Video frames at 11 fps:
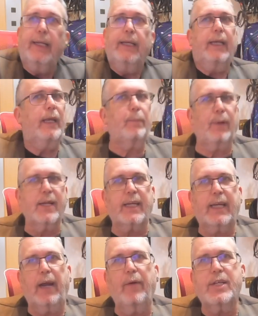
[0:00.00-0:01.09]
he plays a
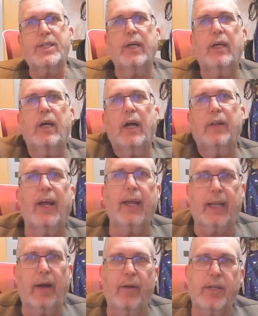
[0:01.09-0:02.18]
character, and that
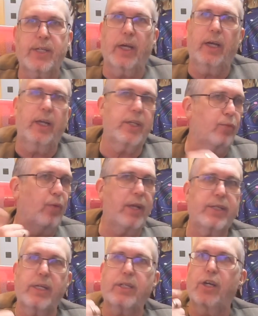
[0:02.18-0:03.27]
character is
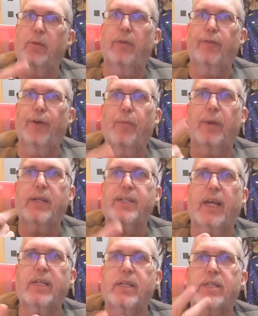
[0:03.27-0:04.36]
racist, homophobic,
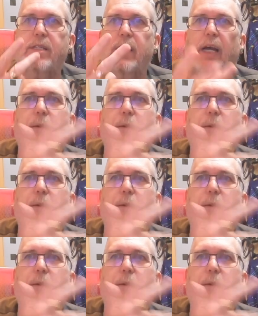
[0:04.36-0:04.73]
sexist and a